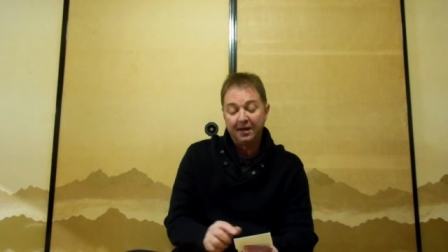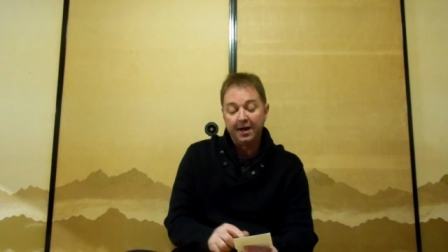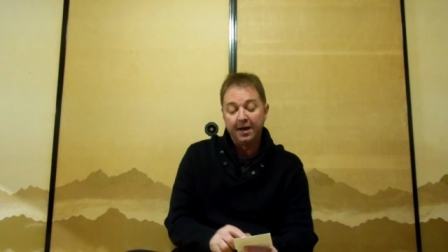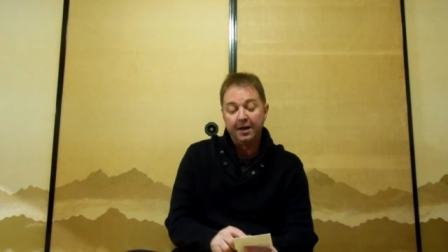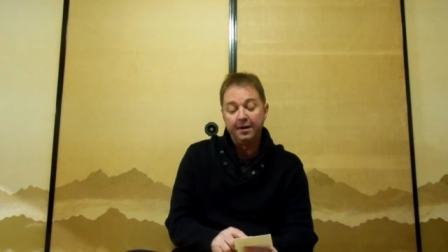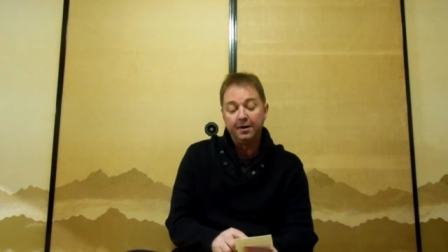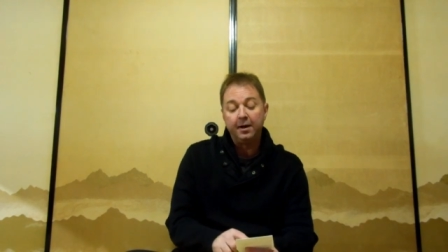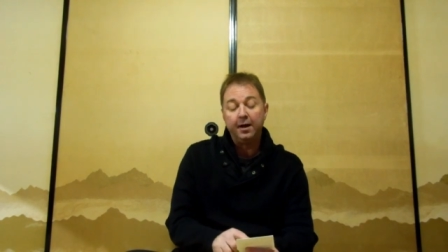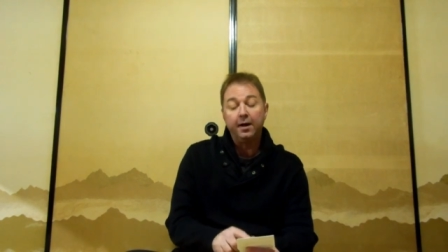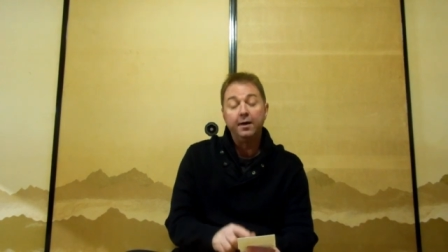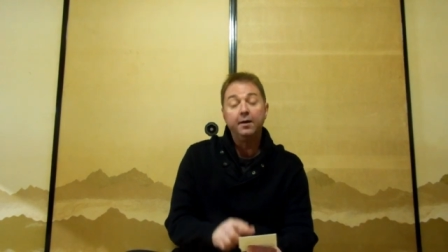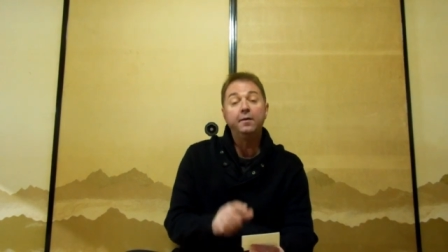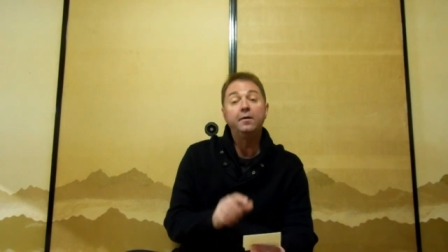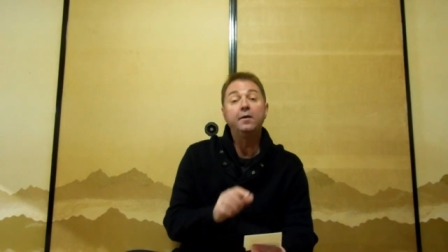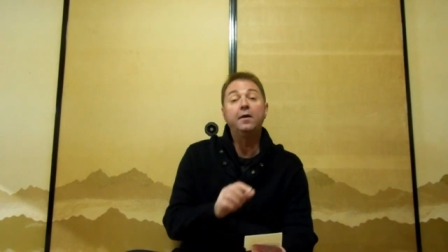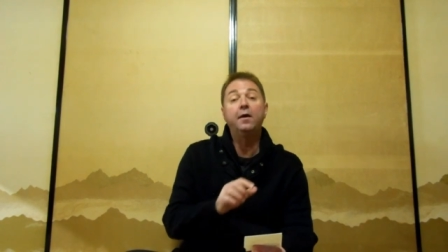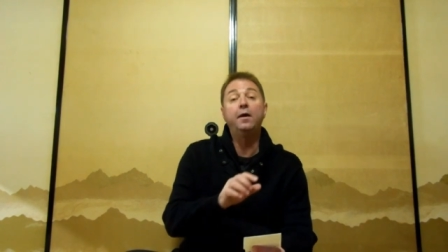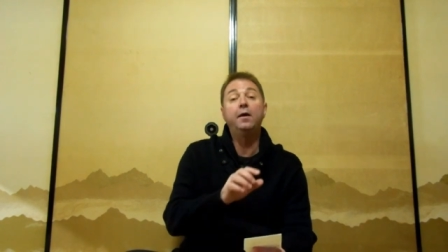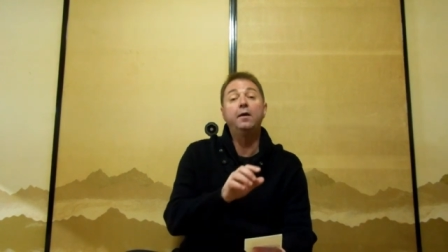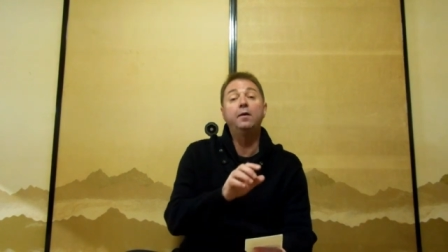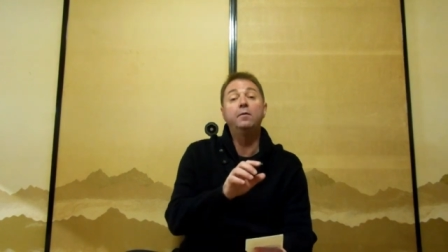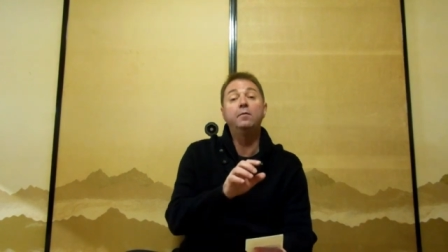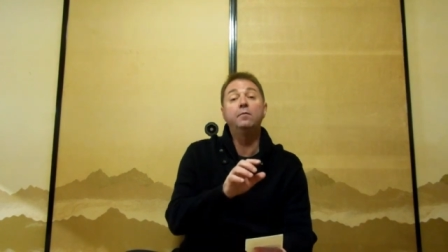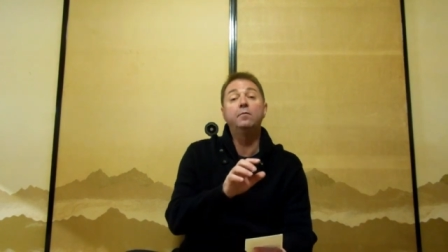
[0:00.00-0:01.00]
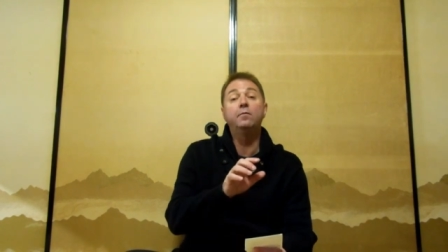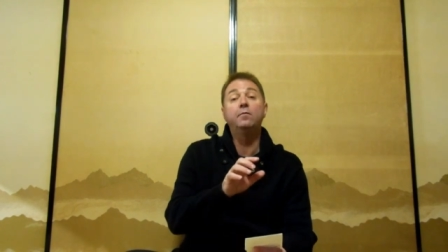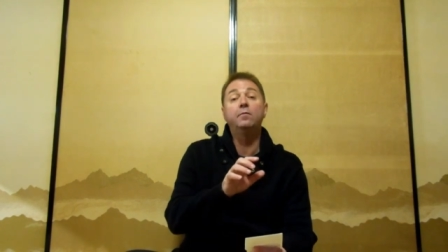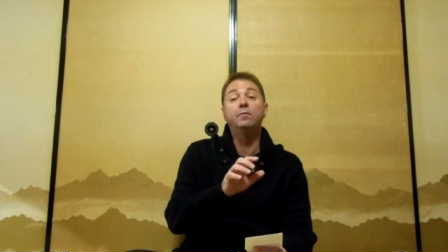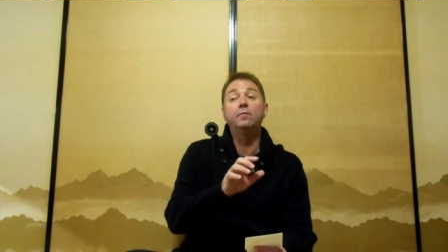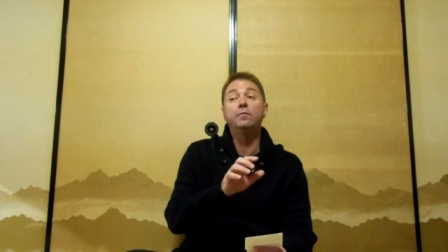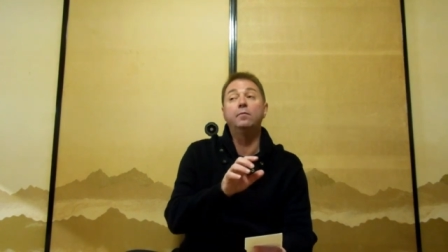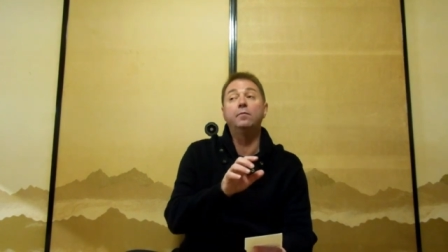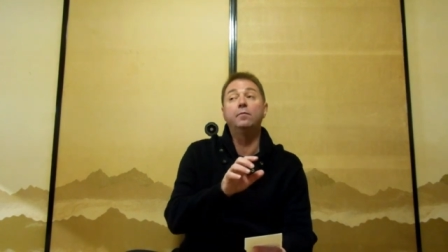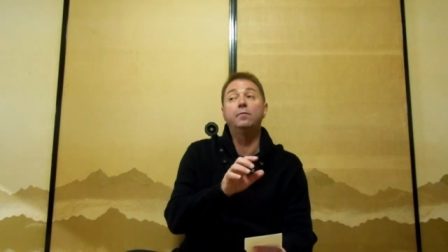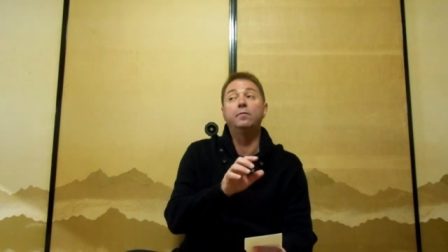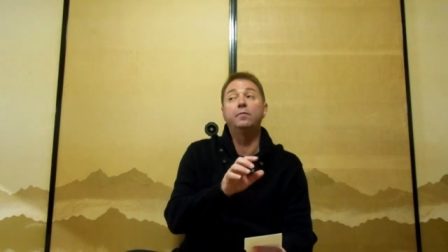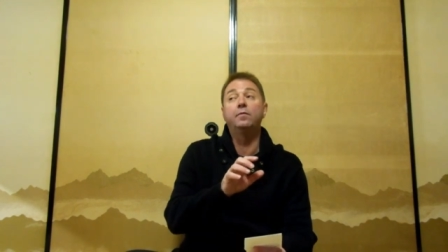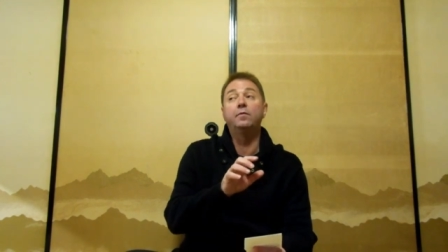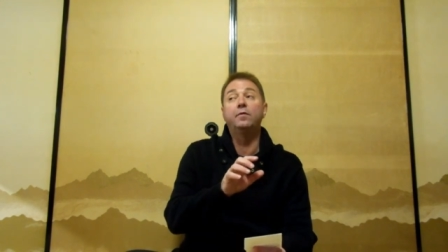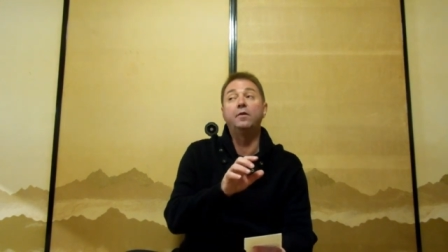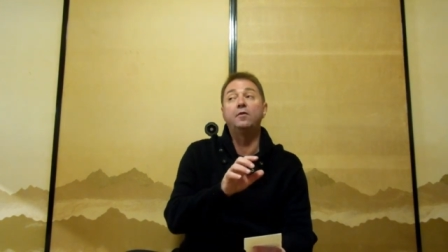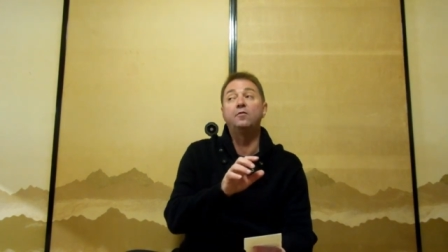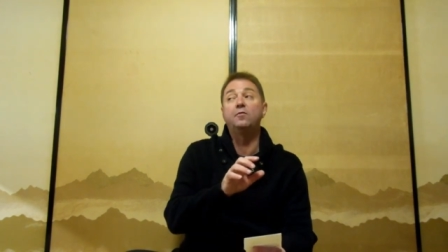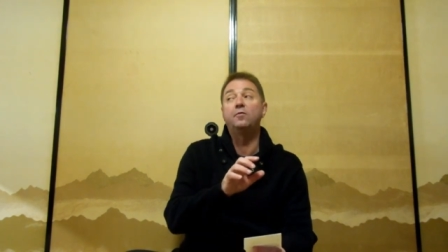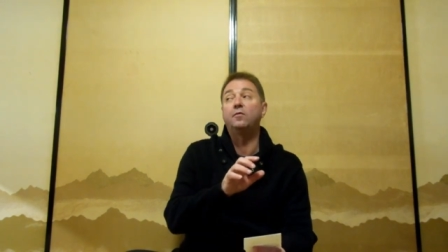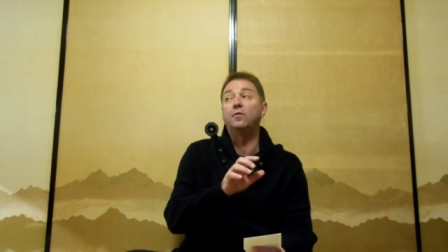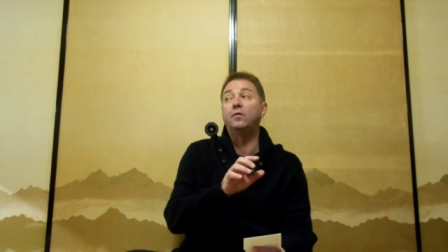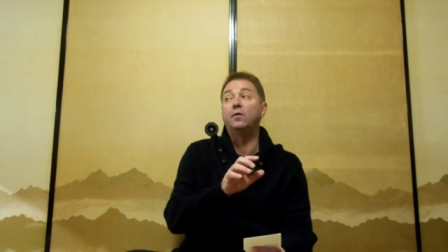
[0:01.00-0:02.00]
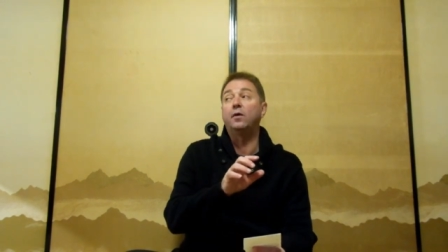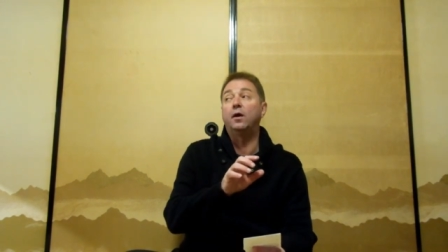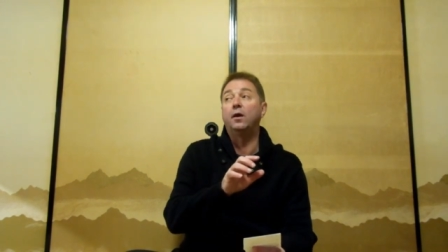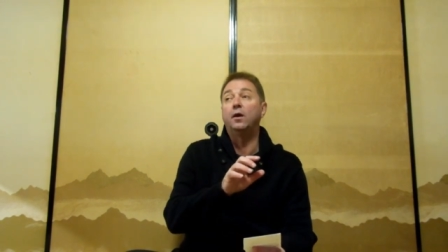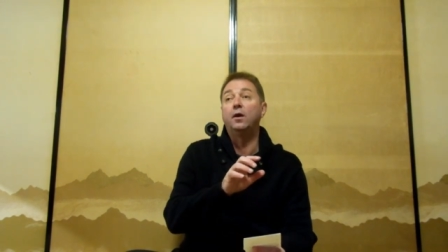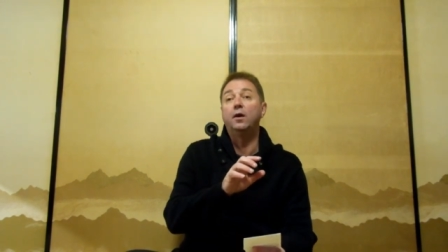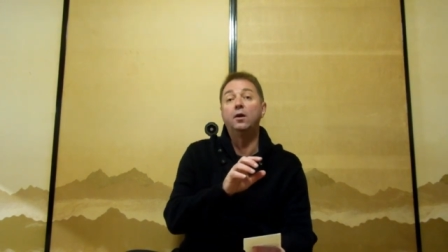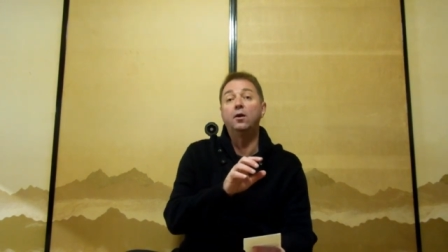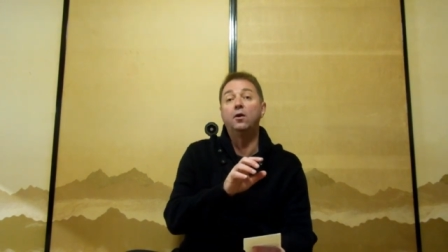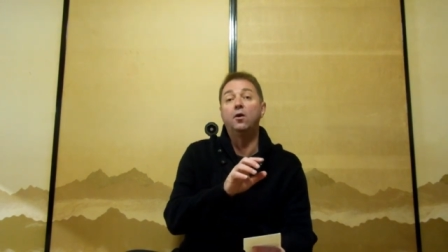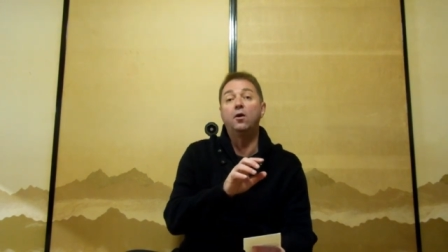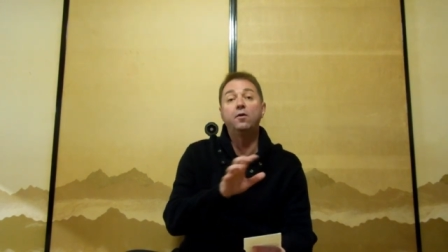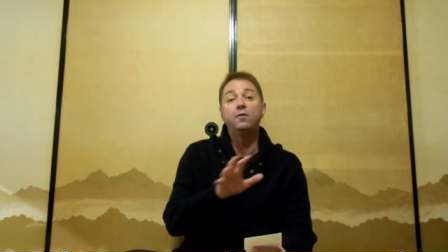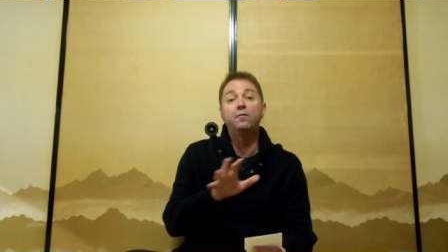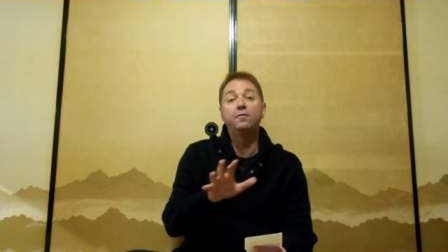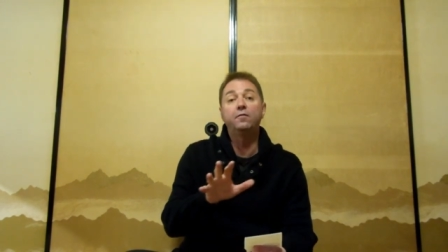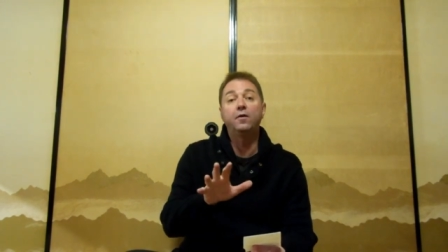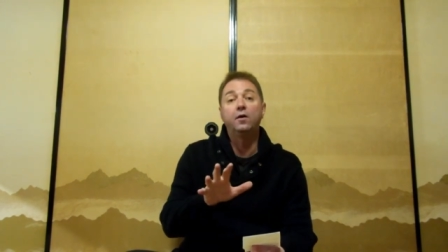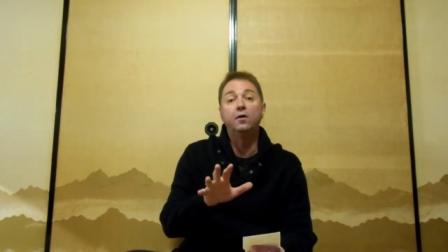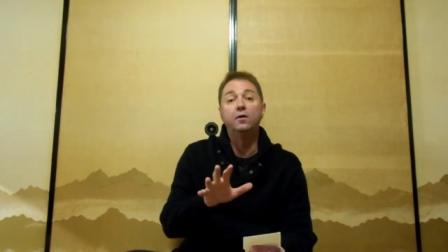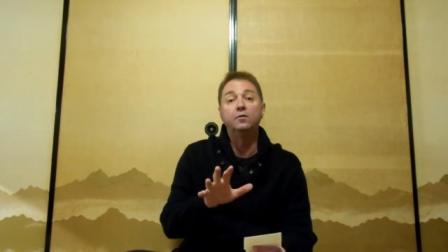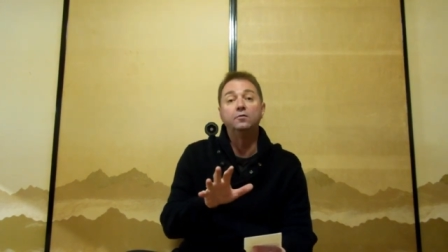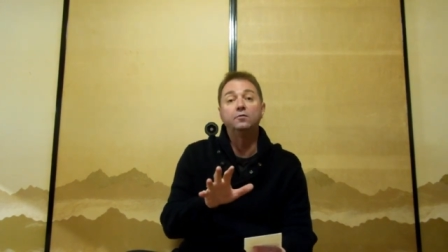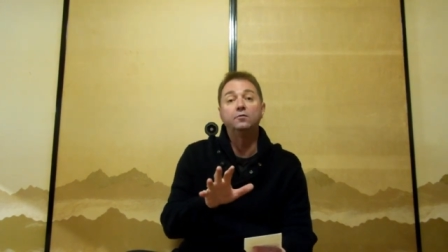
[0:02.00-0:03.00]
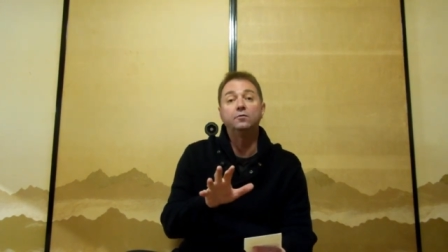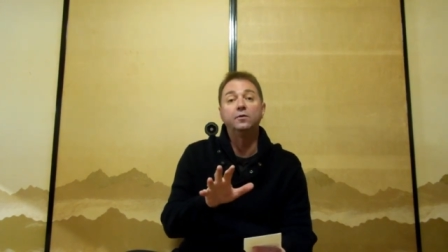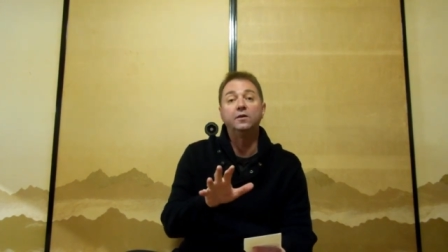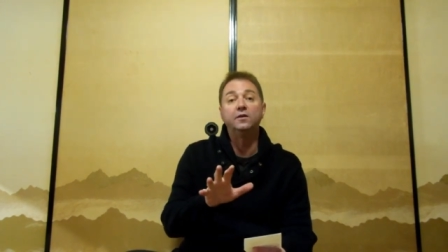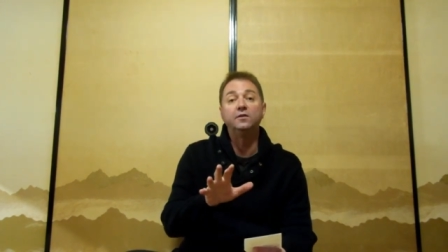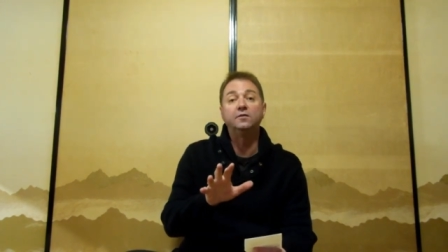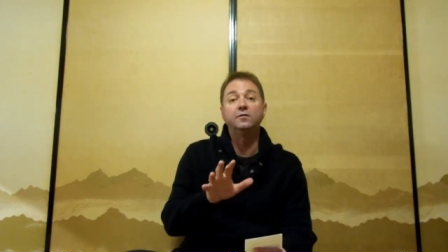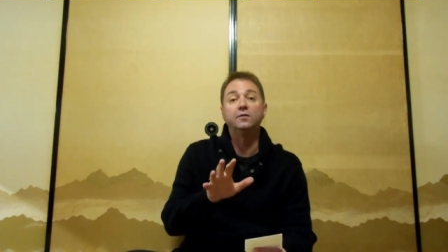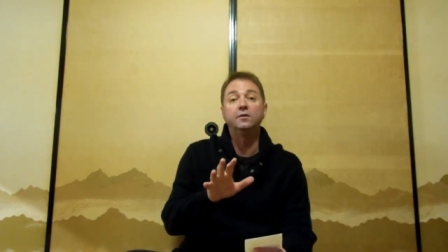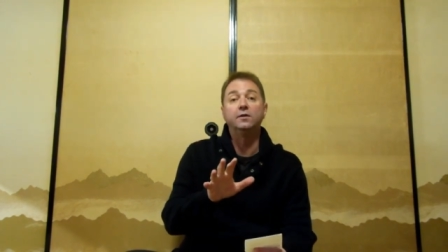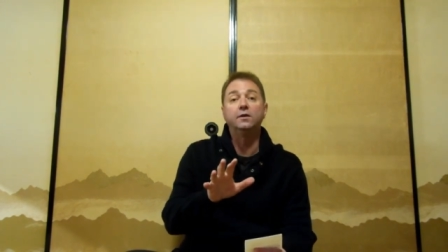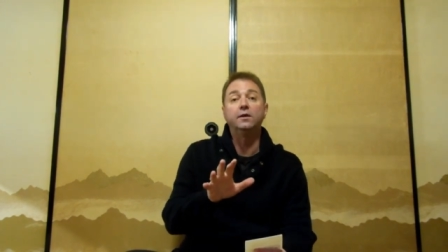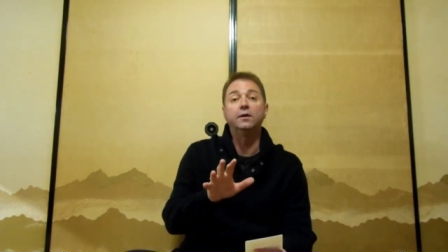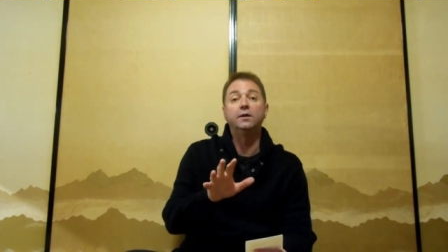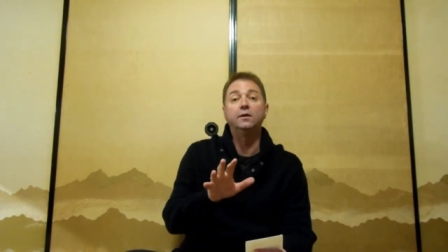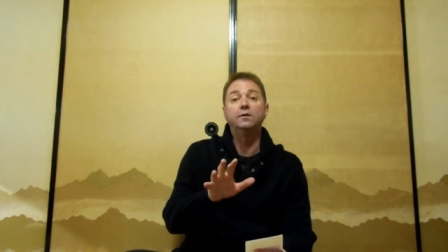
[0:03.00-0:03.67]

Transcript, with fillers: And, and, and there's a lot of those recently.